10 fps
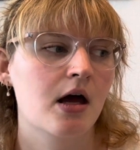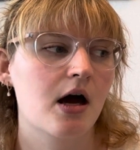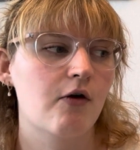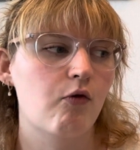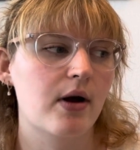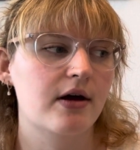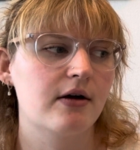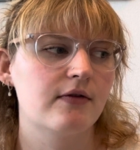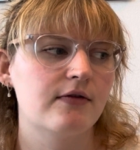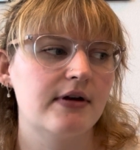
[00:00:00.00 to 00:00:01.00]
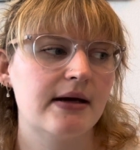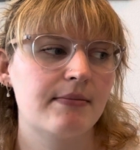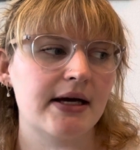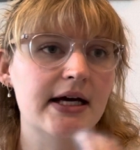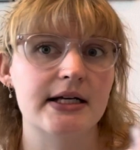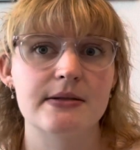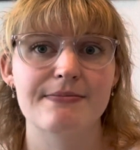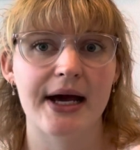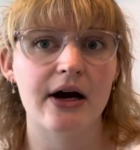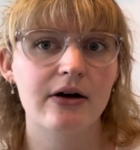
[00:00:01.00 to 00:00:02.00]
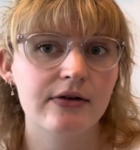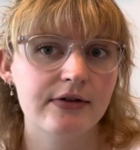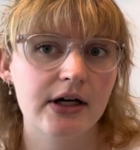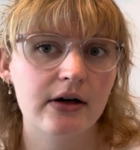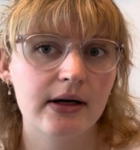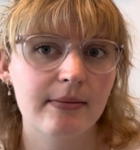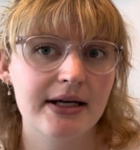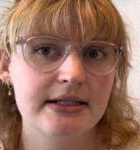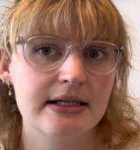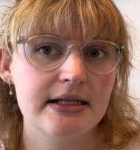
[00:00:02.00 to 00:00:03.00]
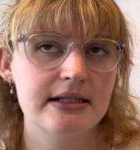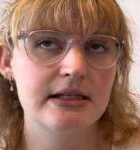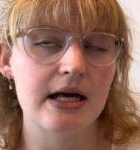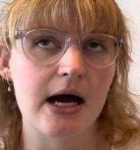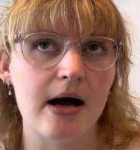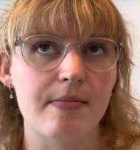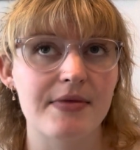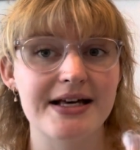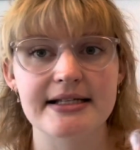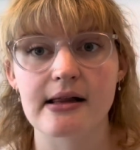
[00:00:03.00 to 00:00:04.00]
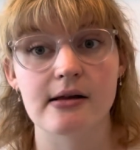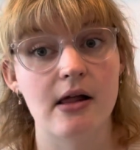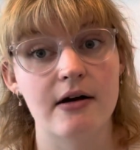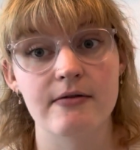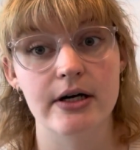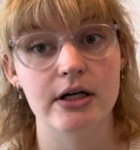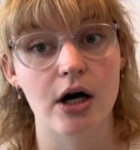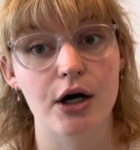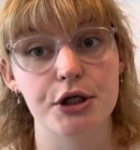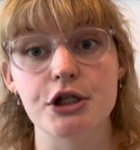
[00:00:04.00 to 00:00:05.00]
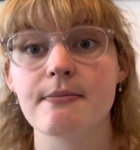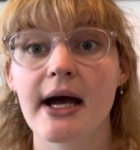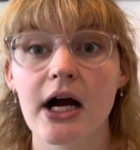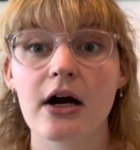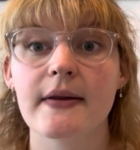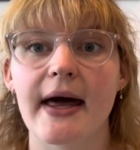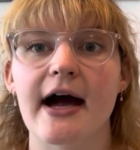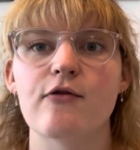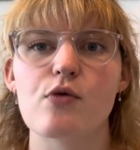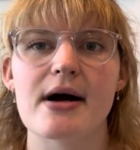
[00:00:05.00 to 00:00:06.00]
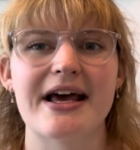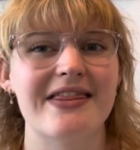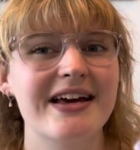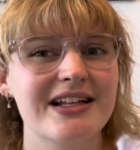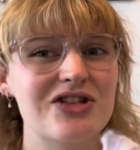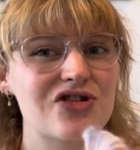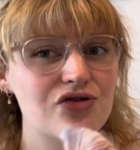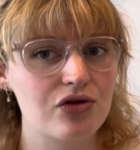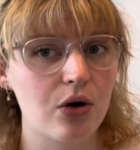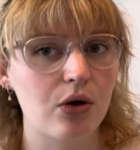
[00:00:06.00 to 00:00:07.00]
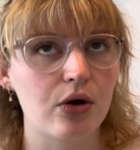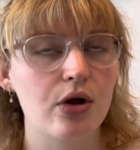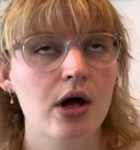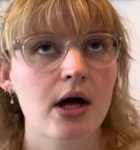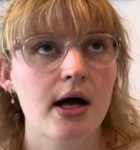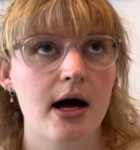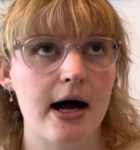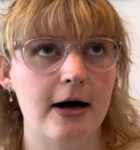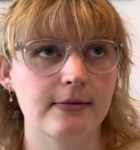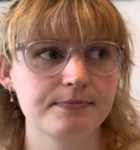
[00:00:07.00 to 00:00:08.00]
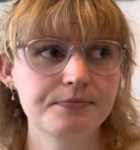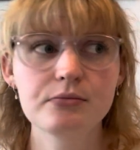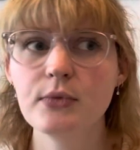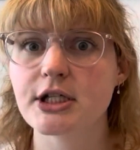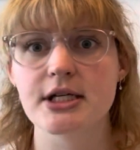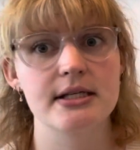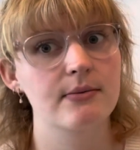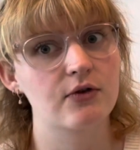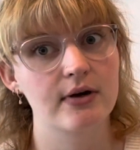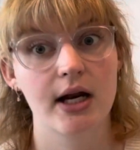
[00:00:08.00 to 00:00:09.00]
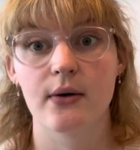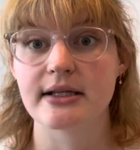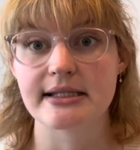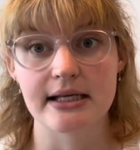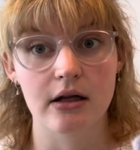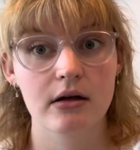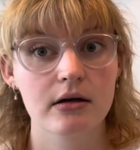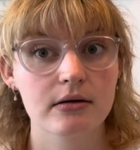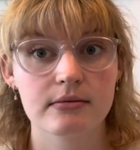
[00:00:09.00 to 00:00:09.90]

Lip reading: of one of Knit Picks bare fingering bases. They sell a lot of their yarn just bare, and they have one, I think it's Stroll, which is a merino and silk